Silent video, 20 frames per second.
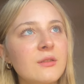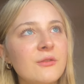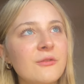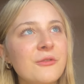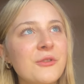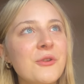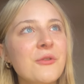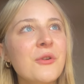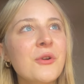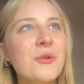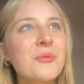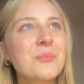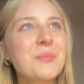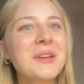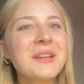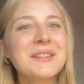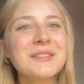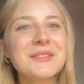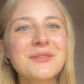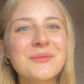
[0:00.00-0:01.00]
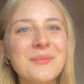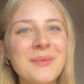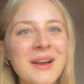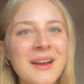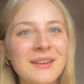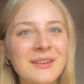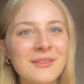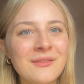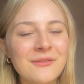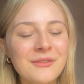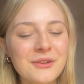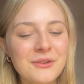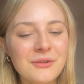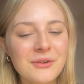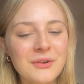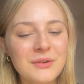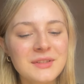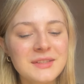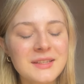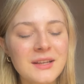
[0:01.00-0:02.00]
for your own peace of mind and for your
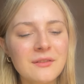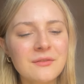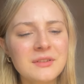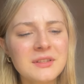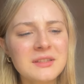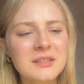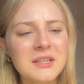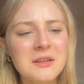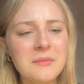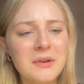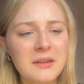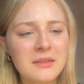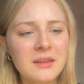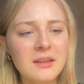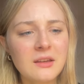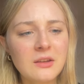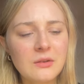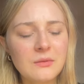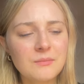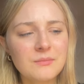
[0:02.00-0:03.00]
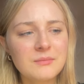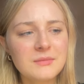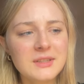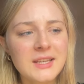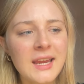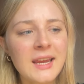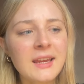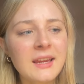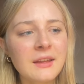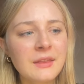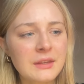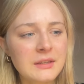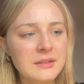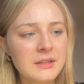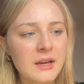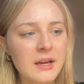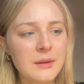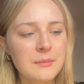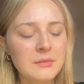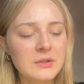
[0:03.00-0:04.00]
own self-esteem, I think taking the
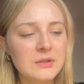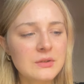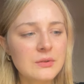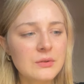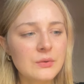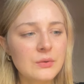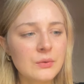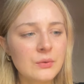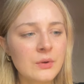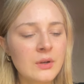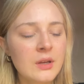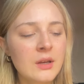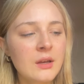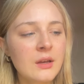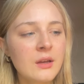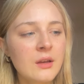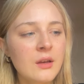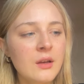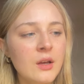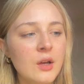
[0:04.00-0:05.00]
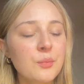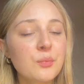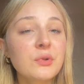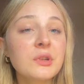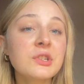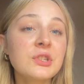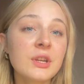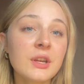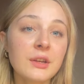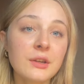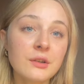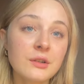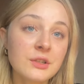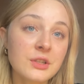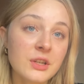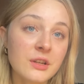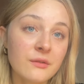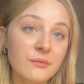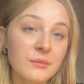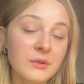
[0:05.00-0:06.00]
time to appreciate your
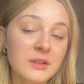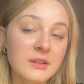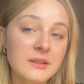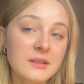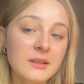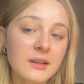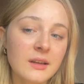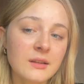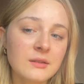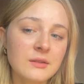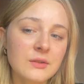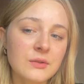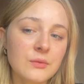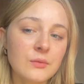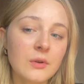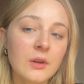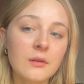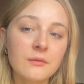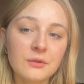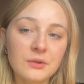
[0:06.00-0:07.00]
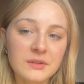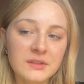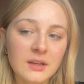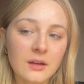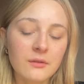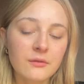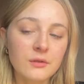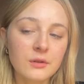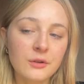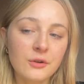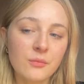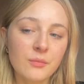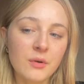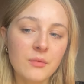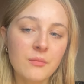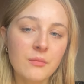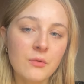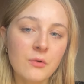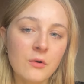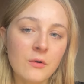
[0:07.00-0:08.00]
achievements and to love yourself a little bit
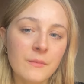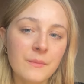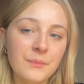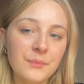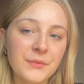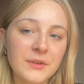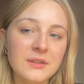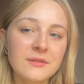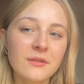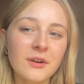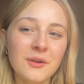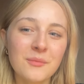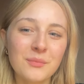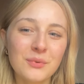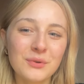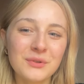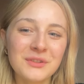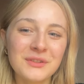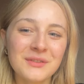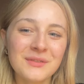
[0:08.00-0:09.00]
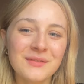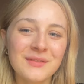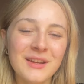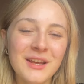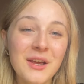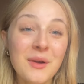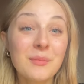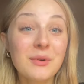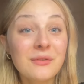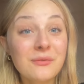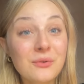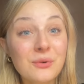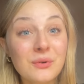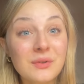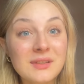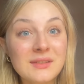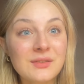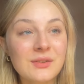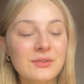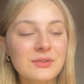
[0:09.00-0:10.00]
more is very important. But of
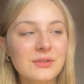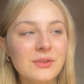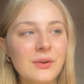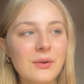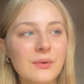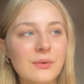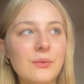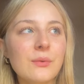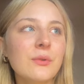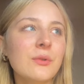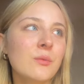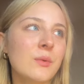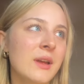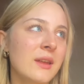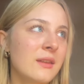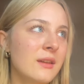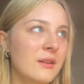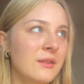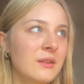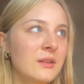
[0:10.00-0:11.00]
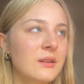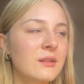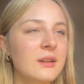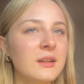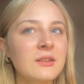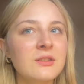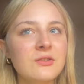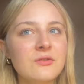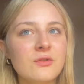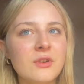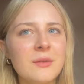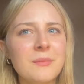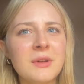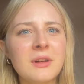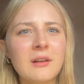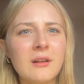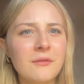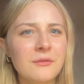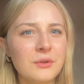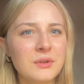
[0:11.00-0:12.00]
course, not to go all the way the other extreme
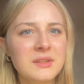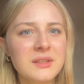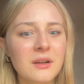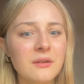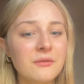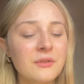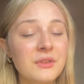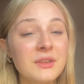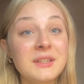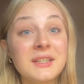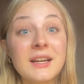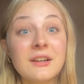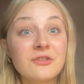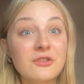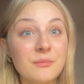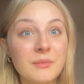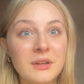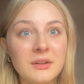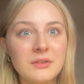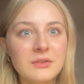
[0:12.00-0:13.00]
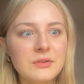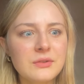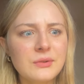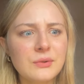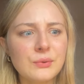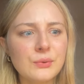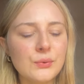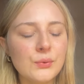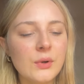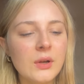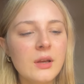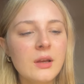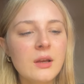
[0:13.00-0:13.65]
and love yourself at the detriment to